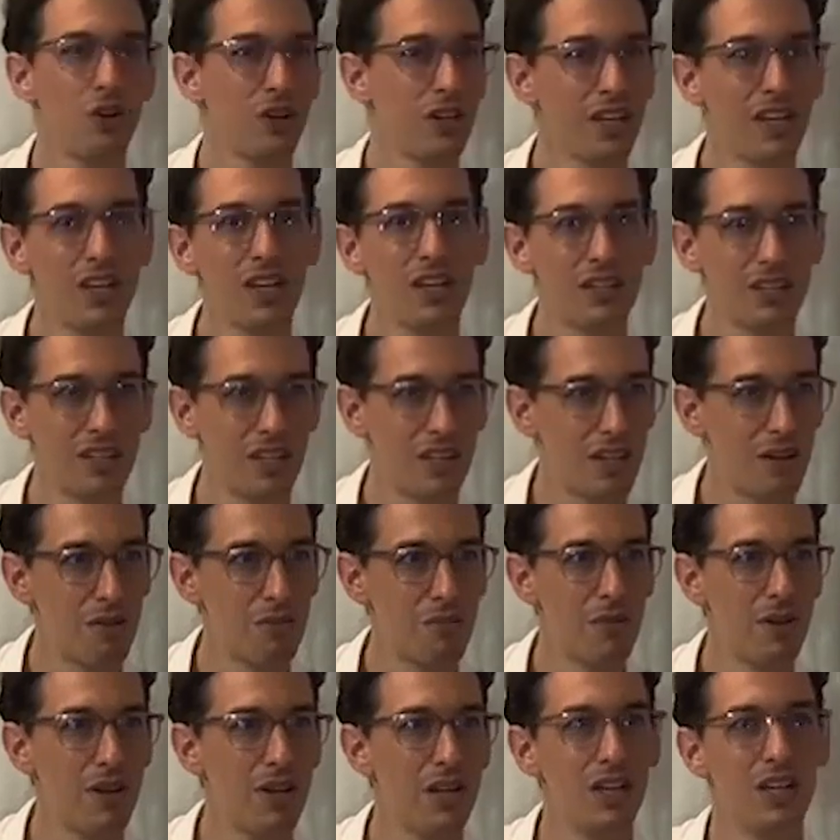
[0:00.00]

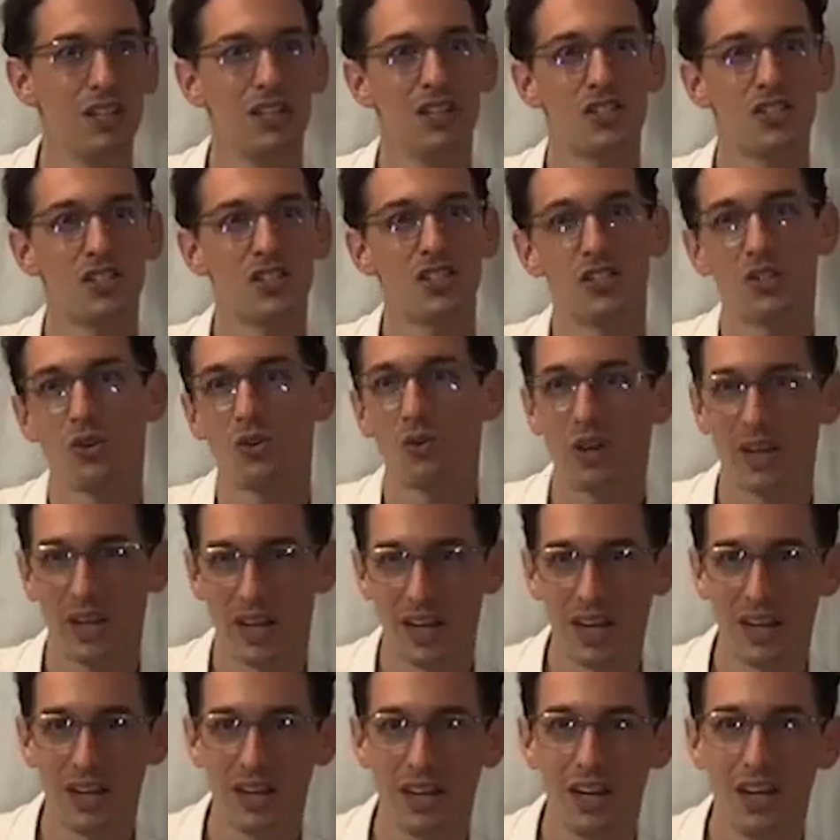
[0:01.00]
kirtanam. This is
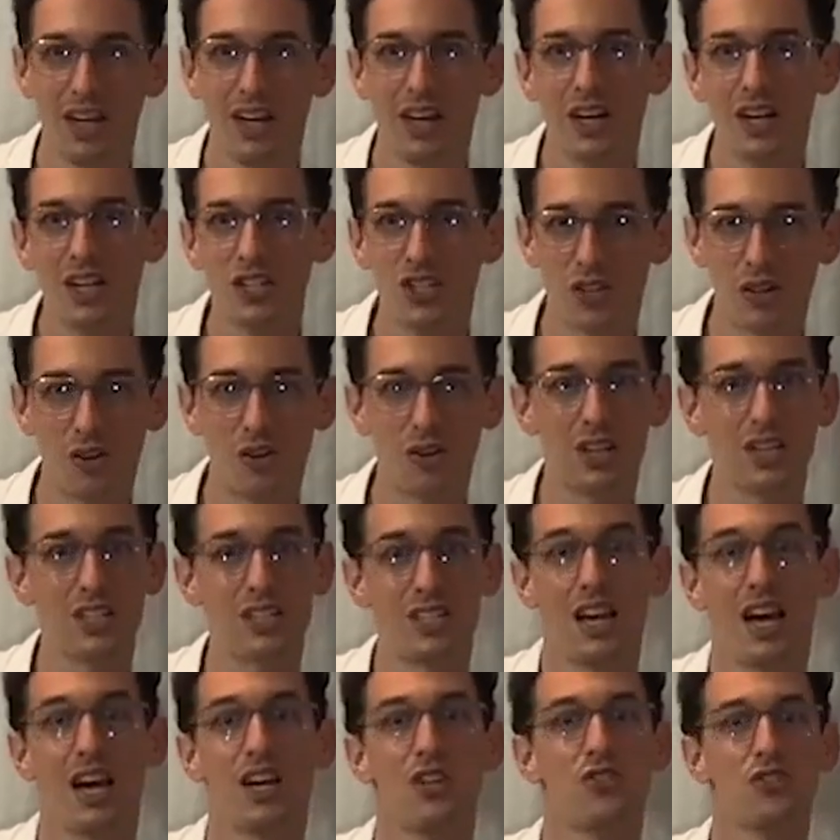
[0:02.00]
okay. As long as
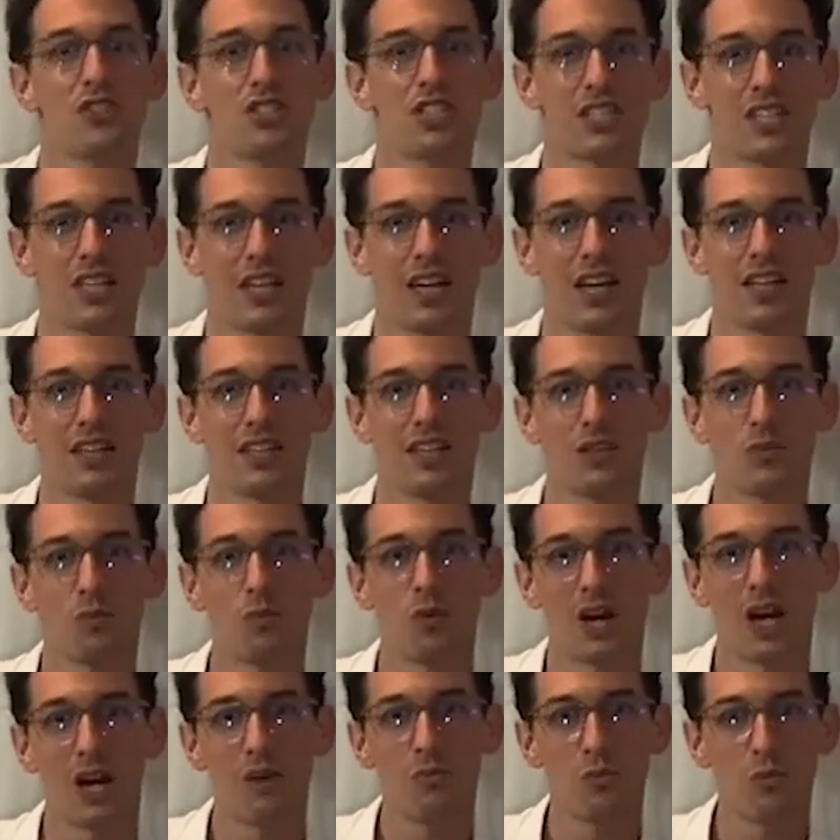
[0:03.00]
I understand that
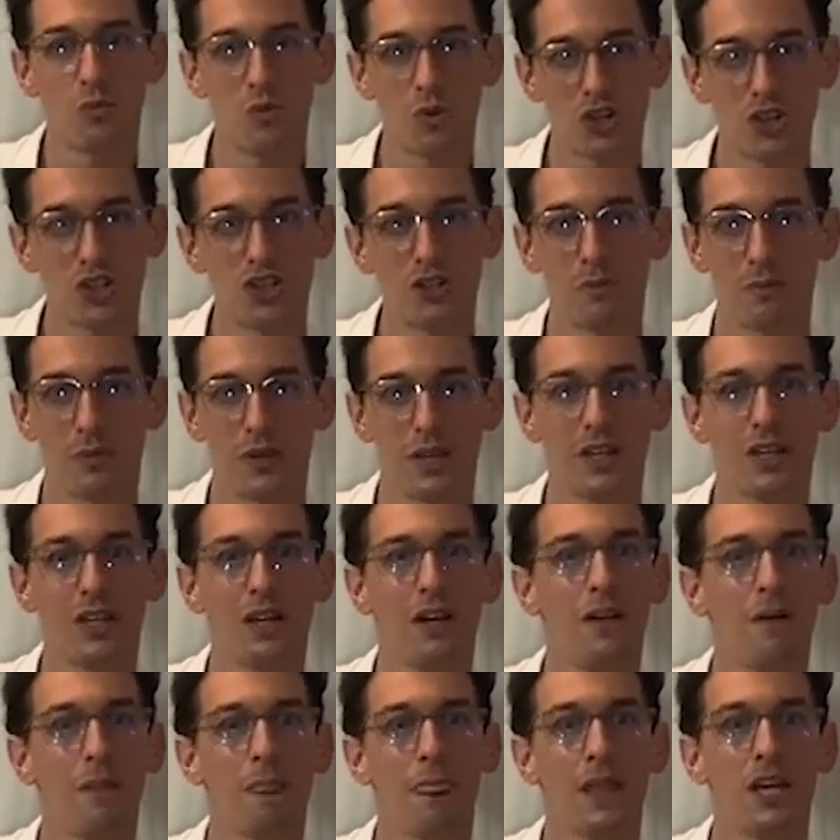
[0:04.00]
what I'm worshiping
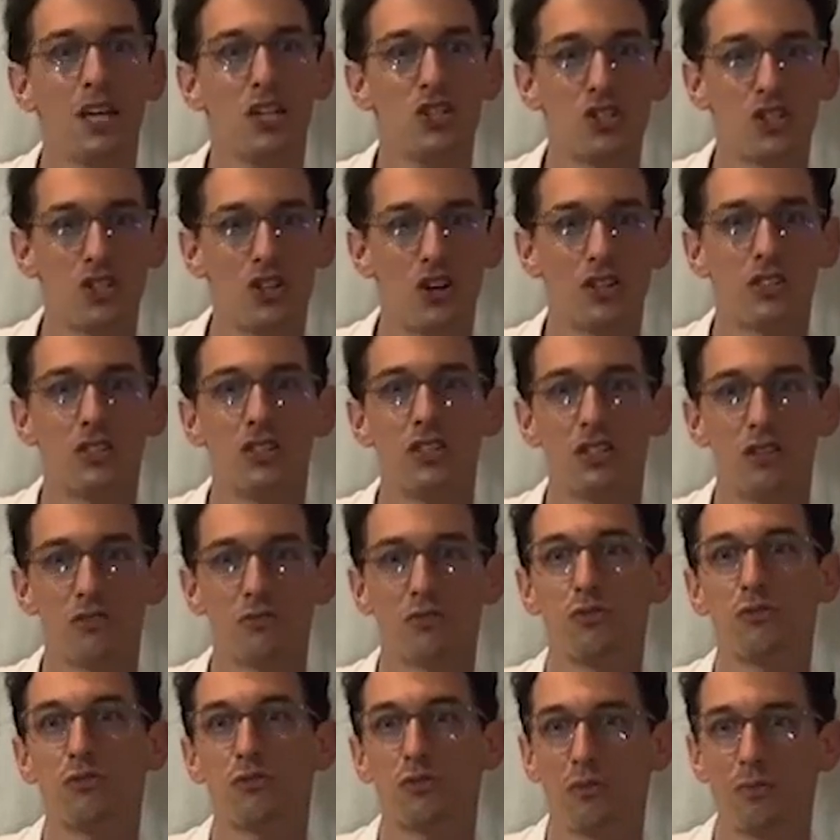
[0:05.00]
is not
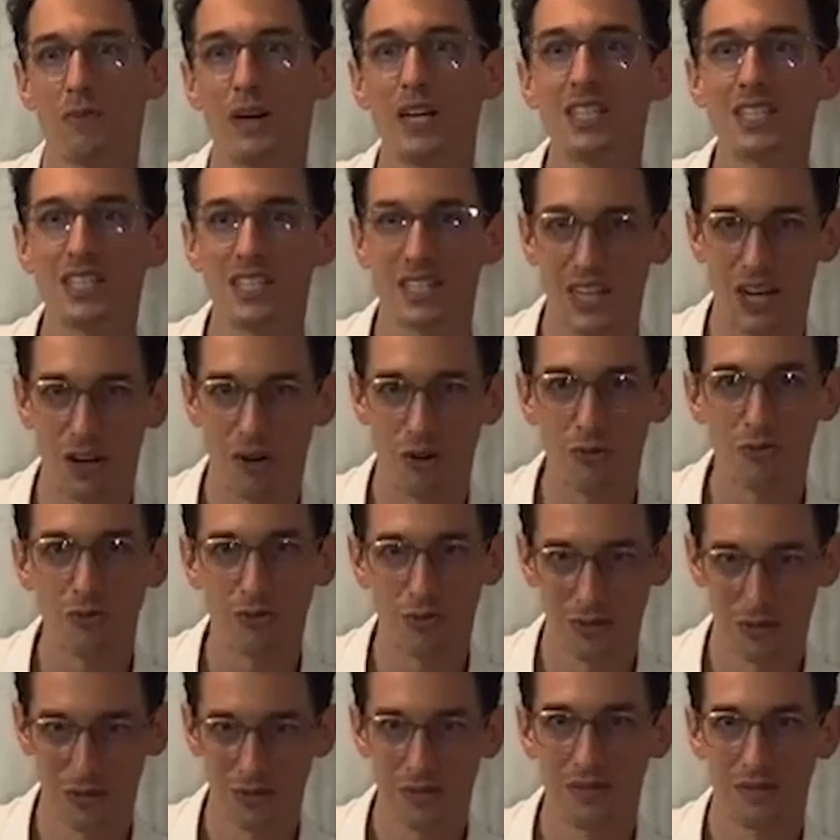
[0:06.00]
different from
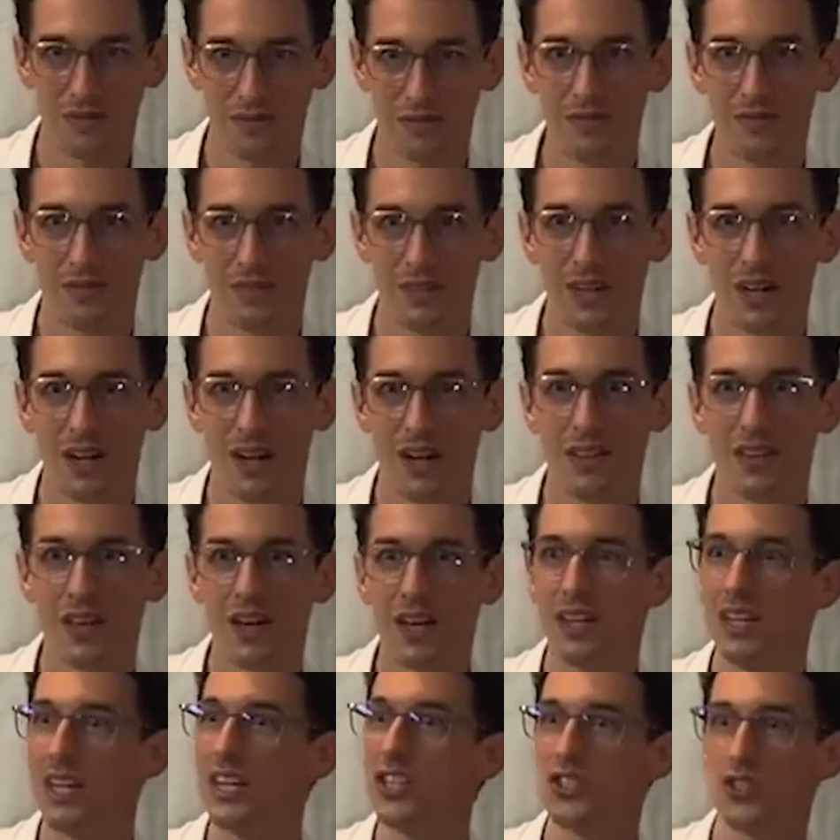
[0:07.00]
myself,
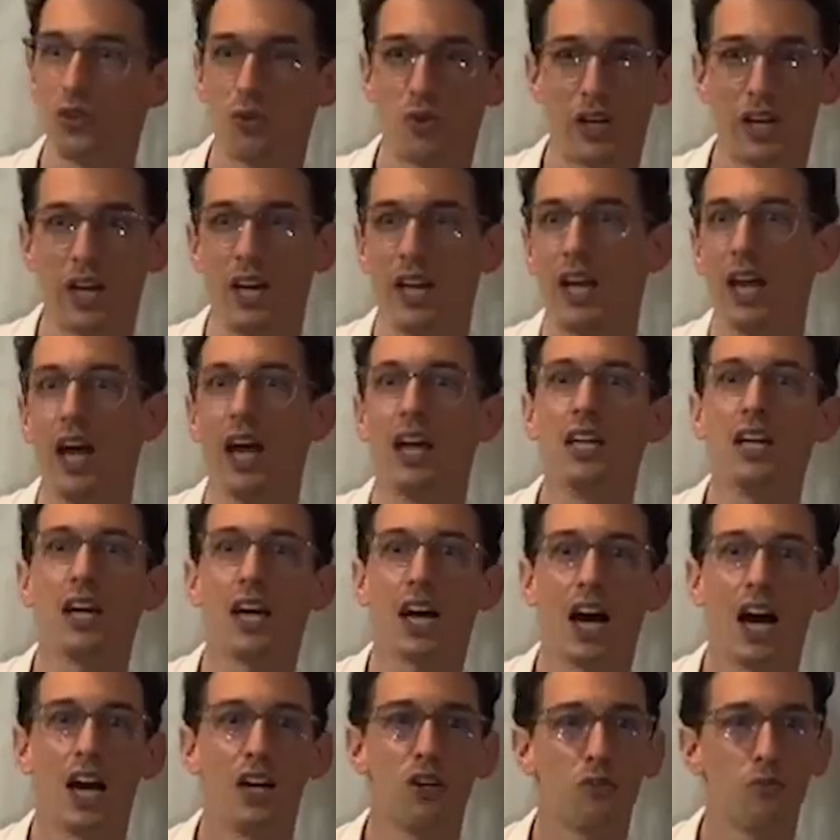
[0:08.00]
then it's okay. Any
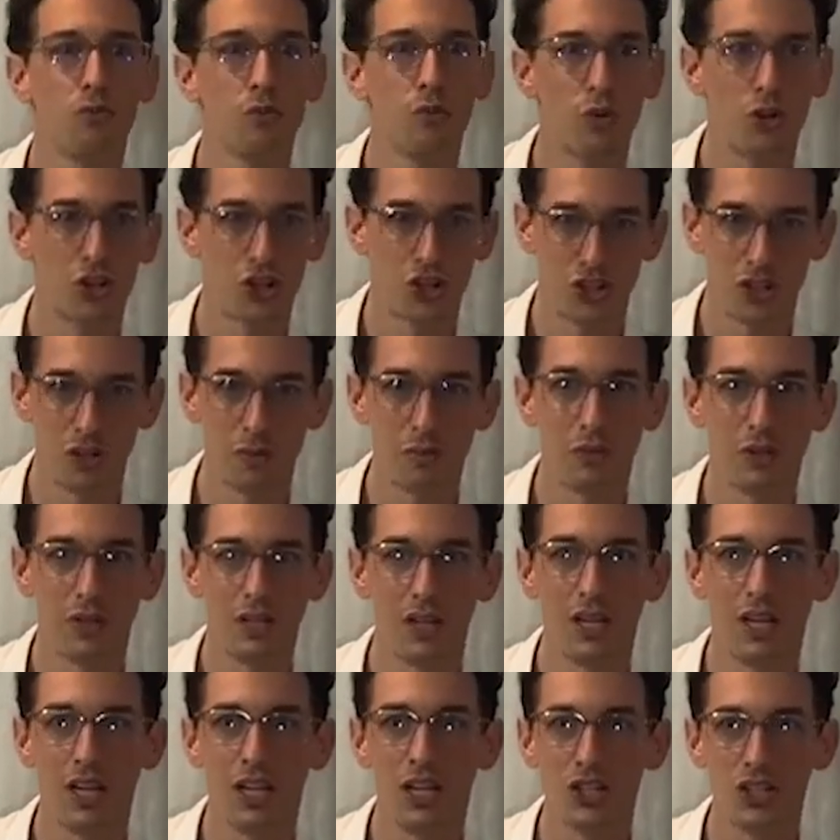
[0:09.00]
kind of worship
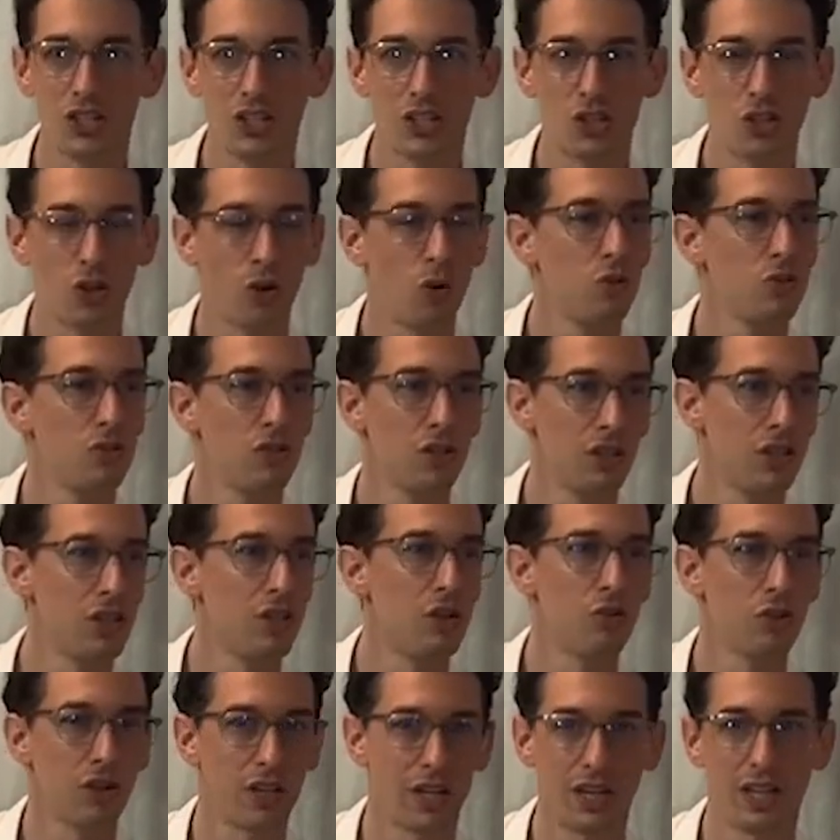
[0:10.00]
is totally
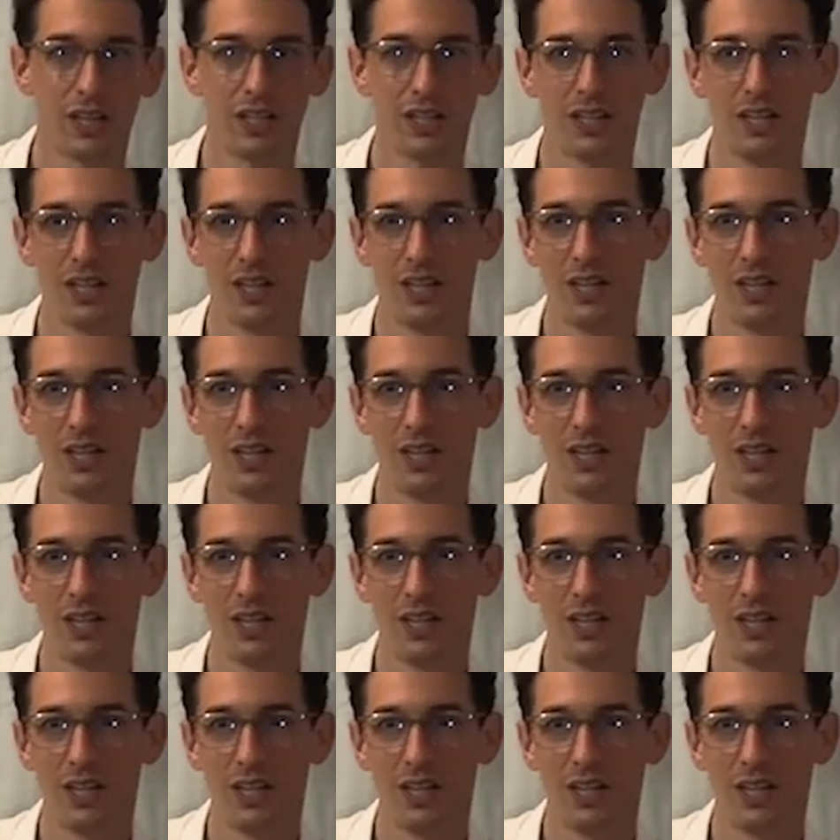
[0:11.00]
okay.